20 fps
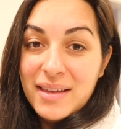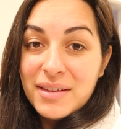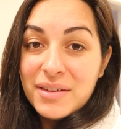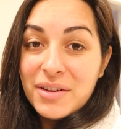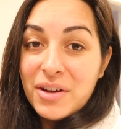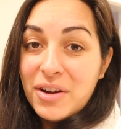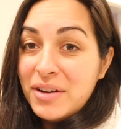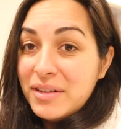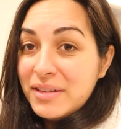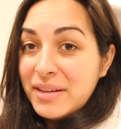
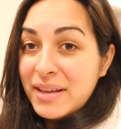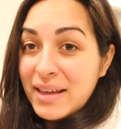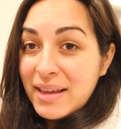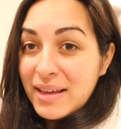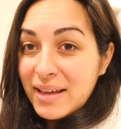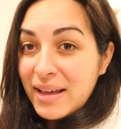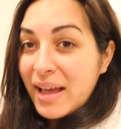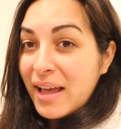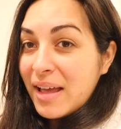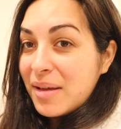
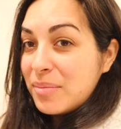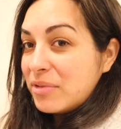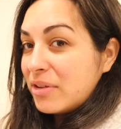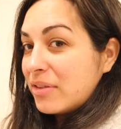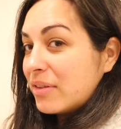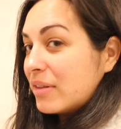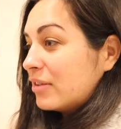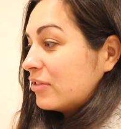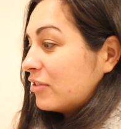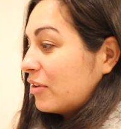currently I'm
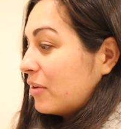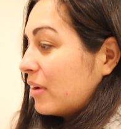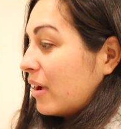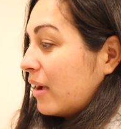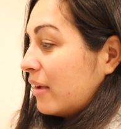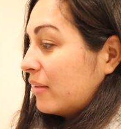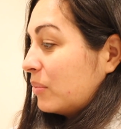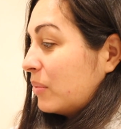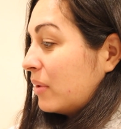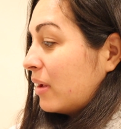just going to show you
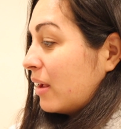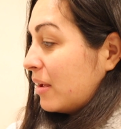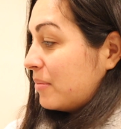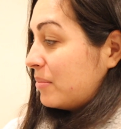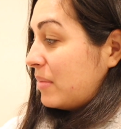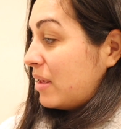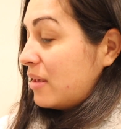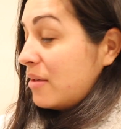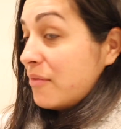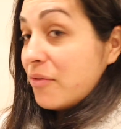guys what
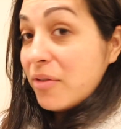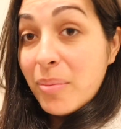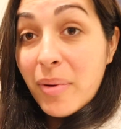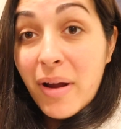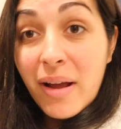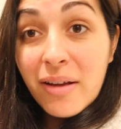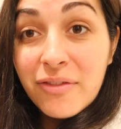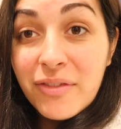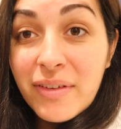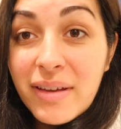I'm making for
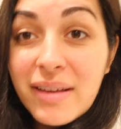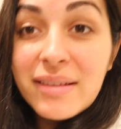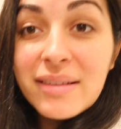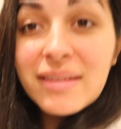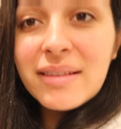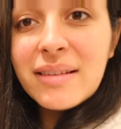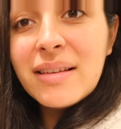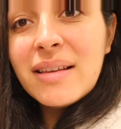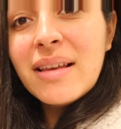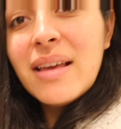
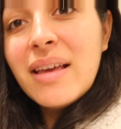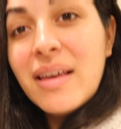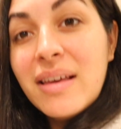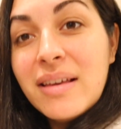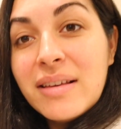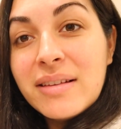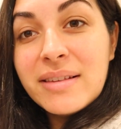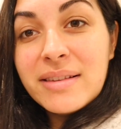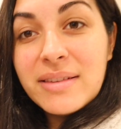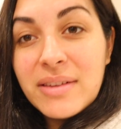breakfast.
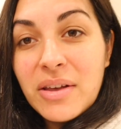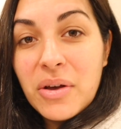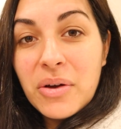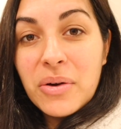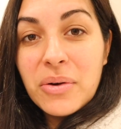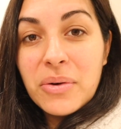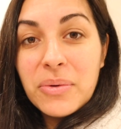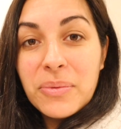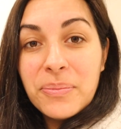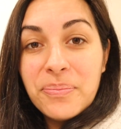
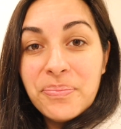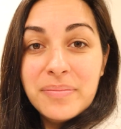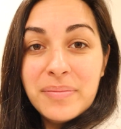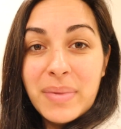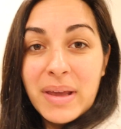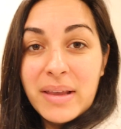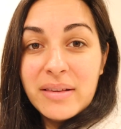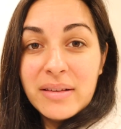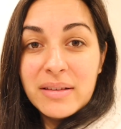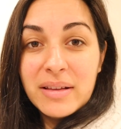So
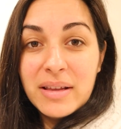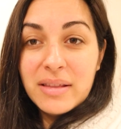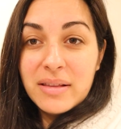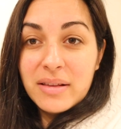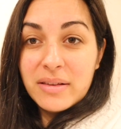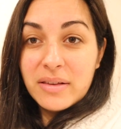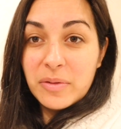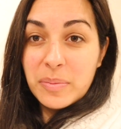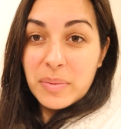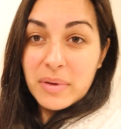basically
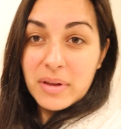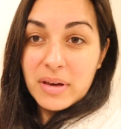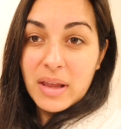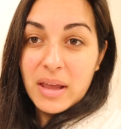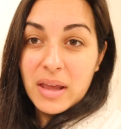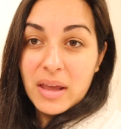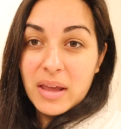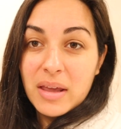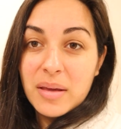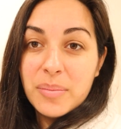this has been
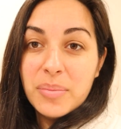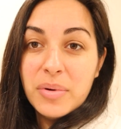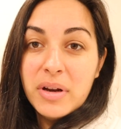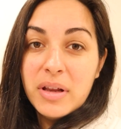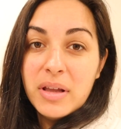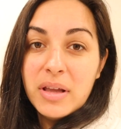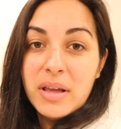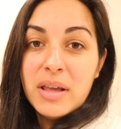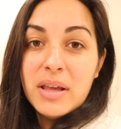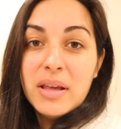a
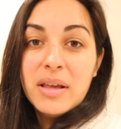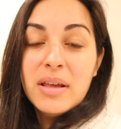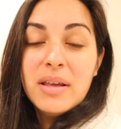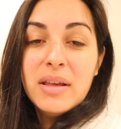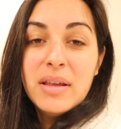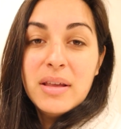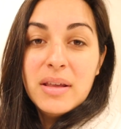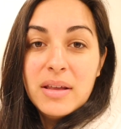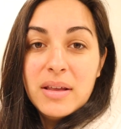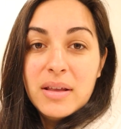pretty
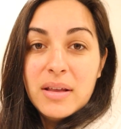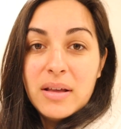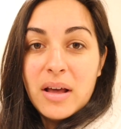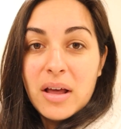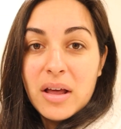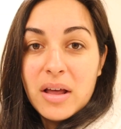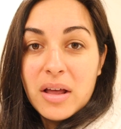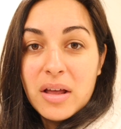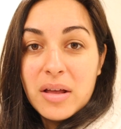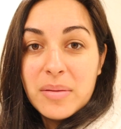
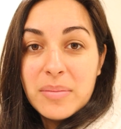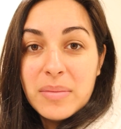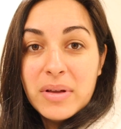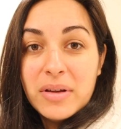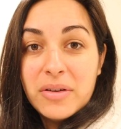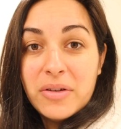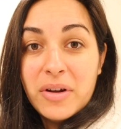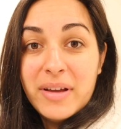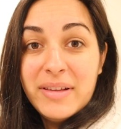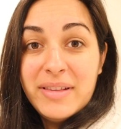
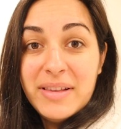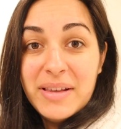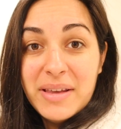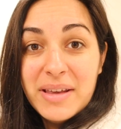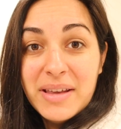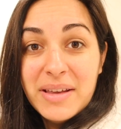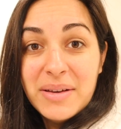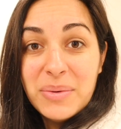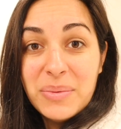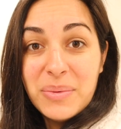
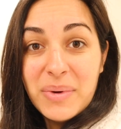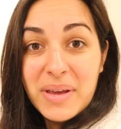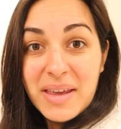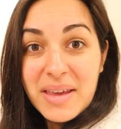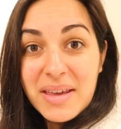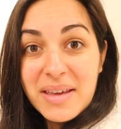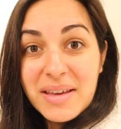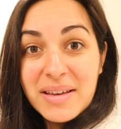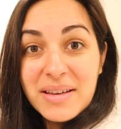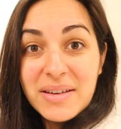crazy
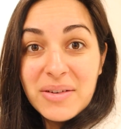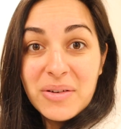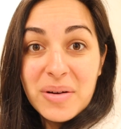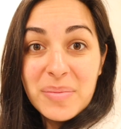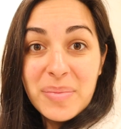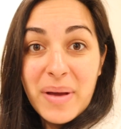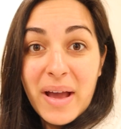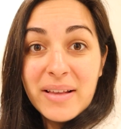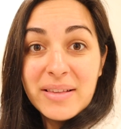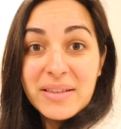week,
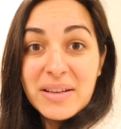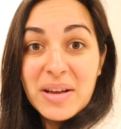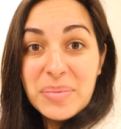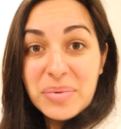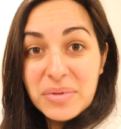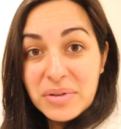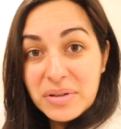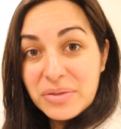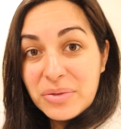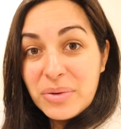or past
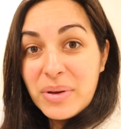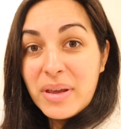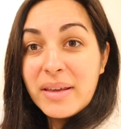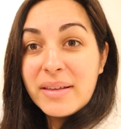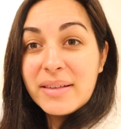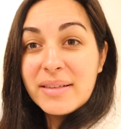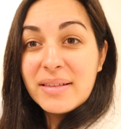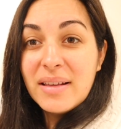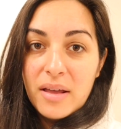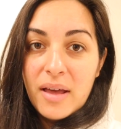couple of
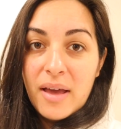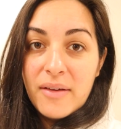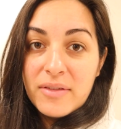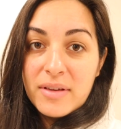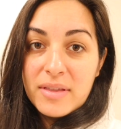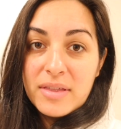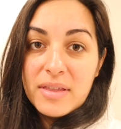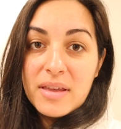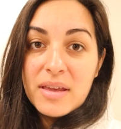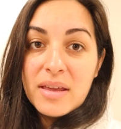weeks.
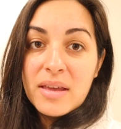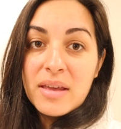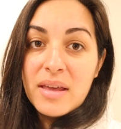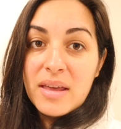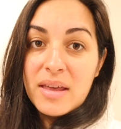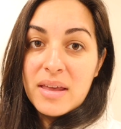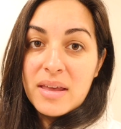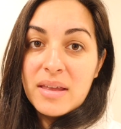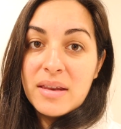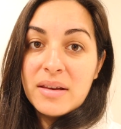Everything
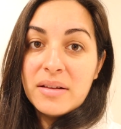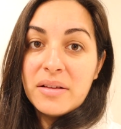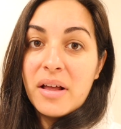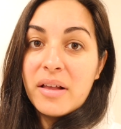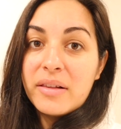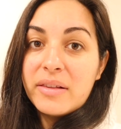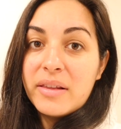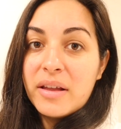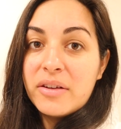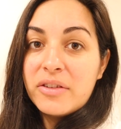in
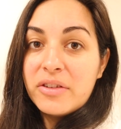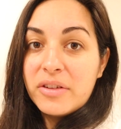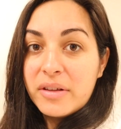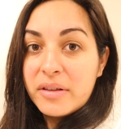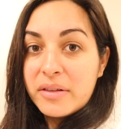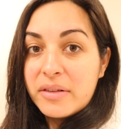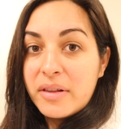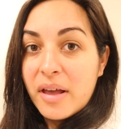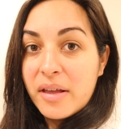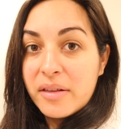Los
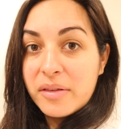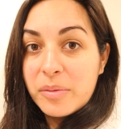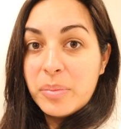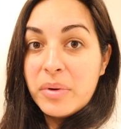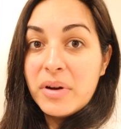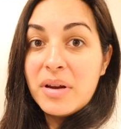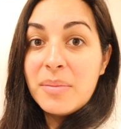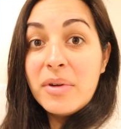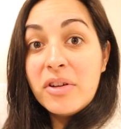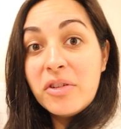Angeles has
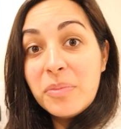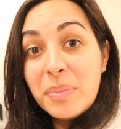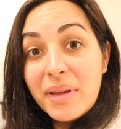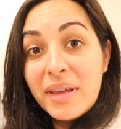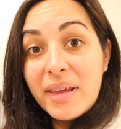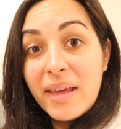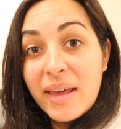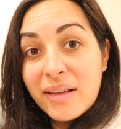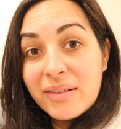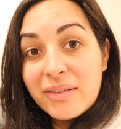pretty much
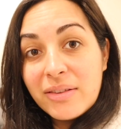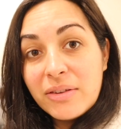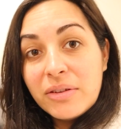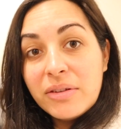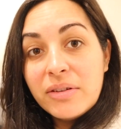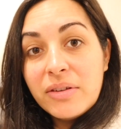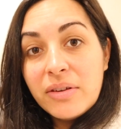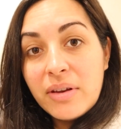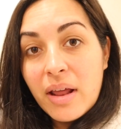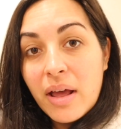been
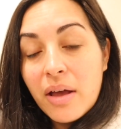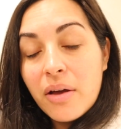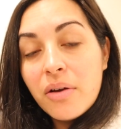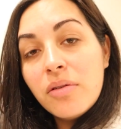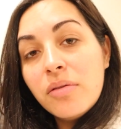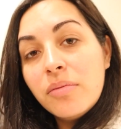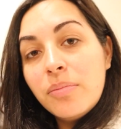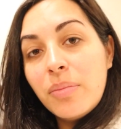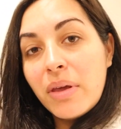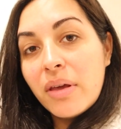canceled
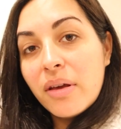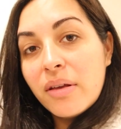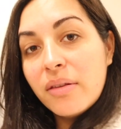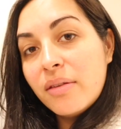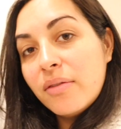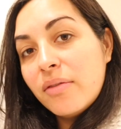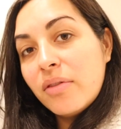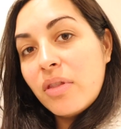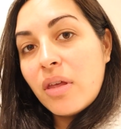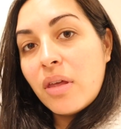now
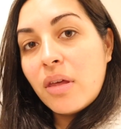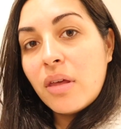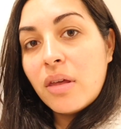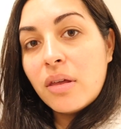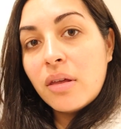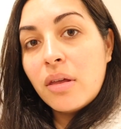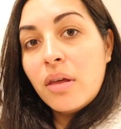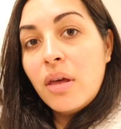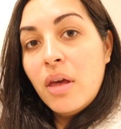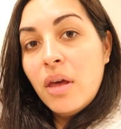because of
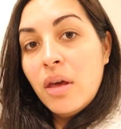the